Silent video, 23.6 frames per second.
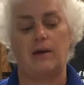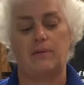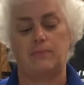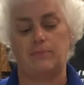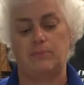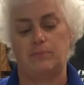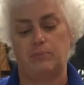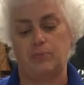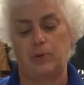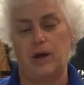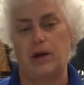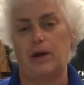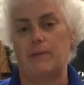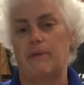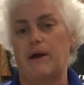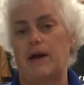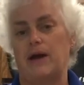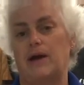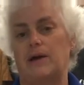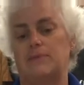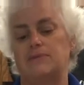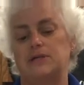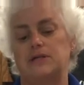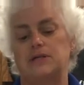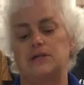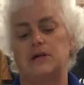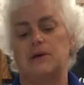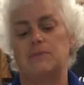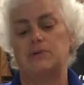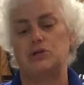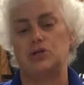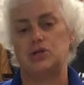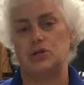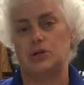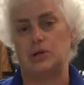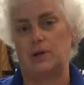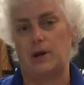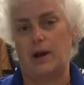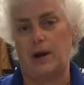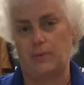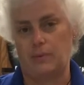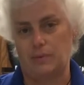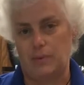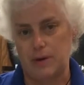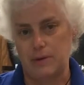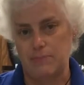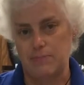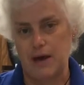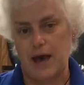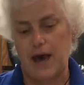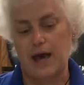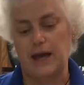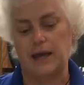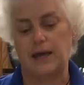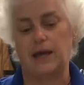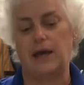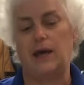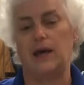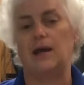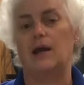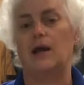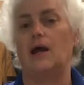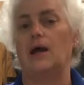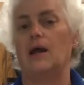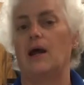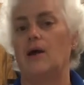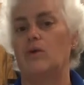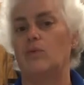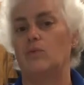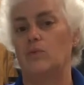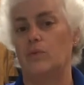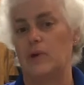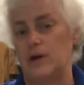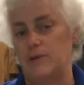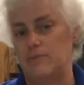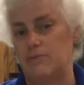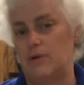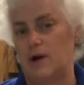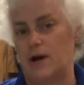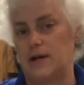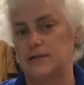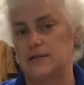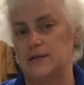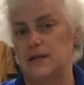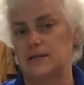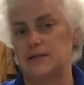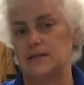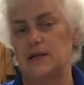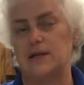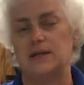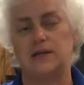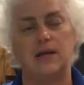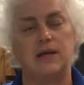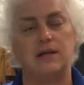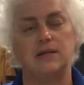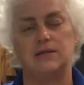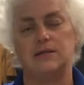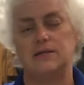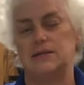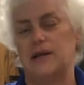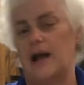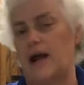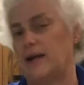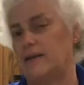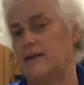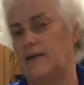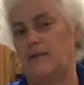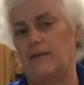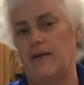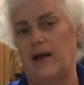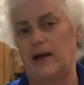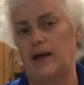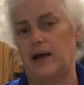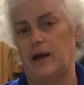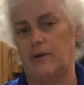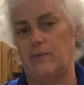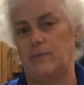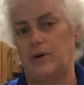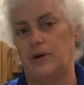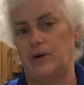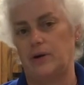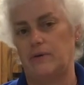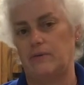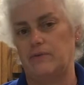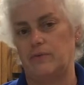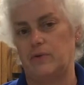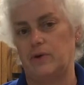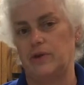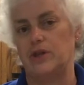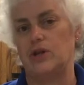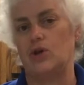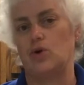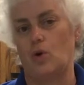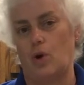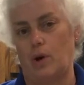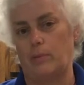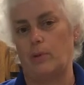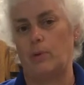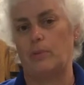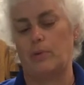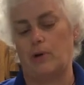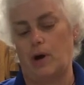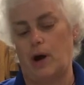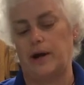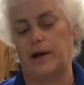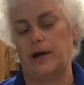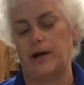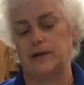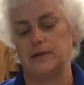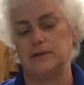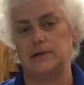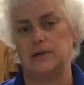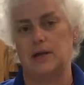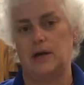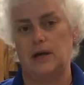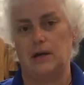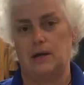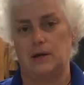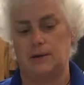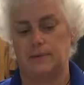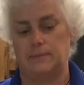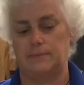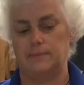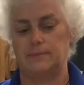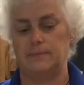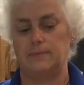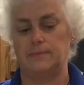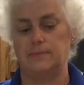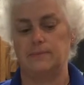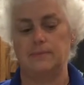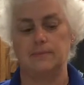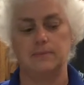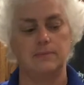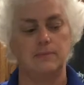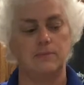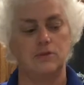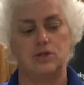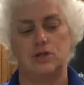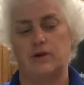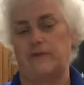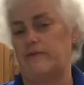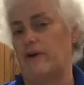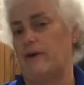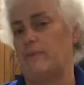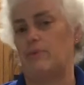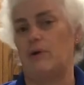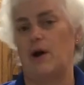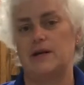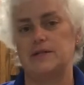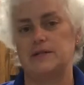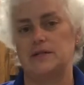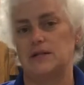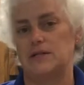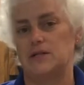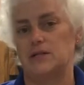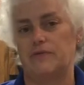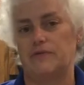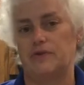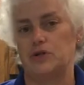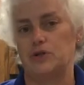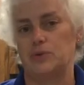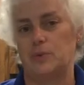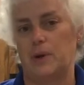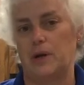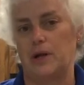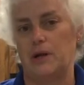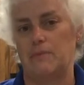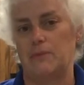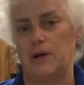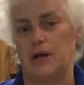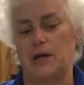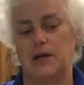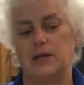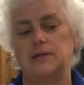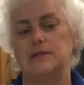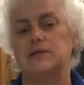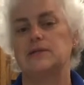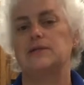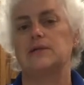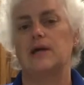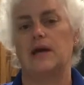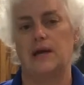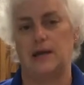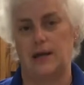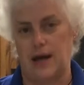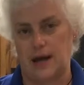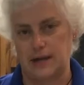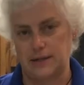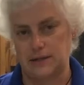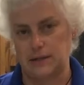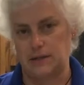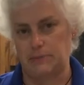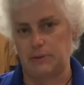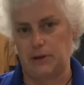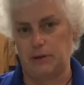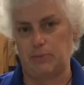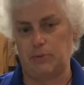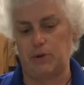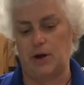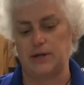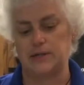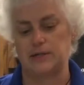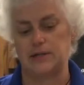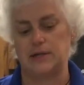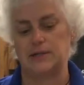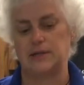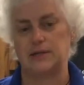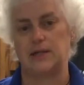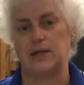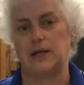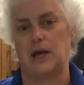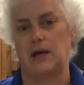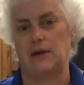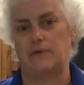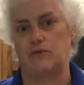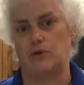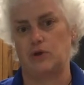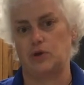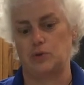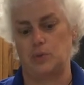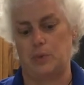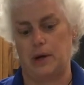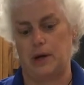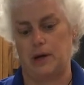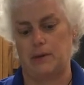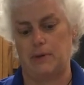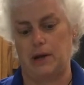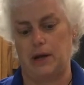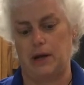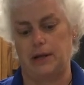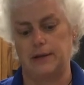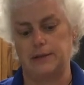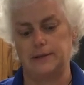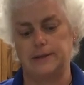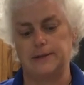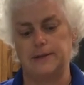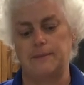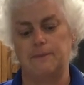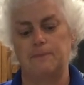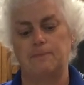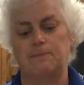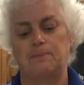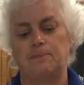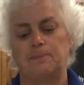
I bring it back up to temperature, I repack it, and I reprocess it exactly like I would have with the normal product. So if I processed it for 20 minutes, it has to be processed again for 20 minutes.